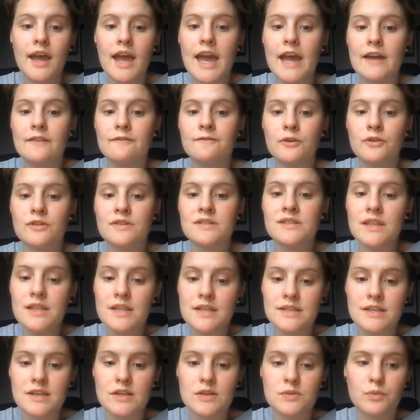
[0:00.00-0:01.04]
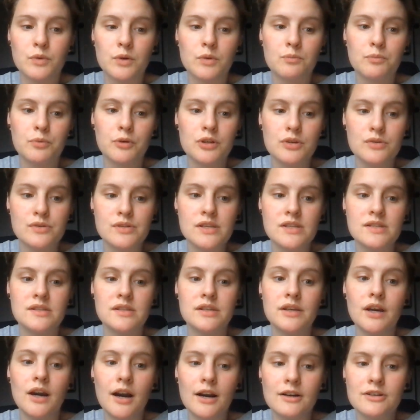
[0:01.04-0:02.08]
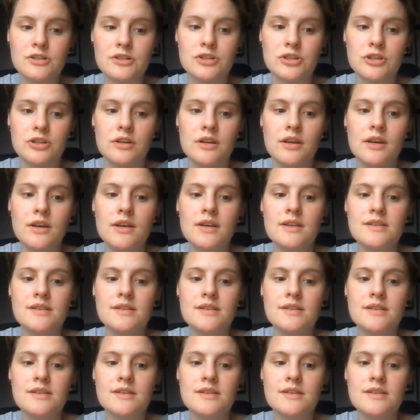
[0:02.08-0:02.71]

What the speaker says: and photosynthesis produces the oxygen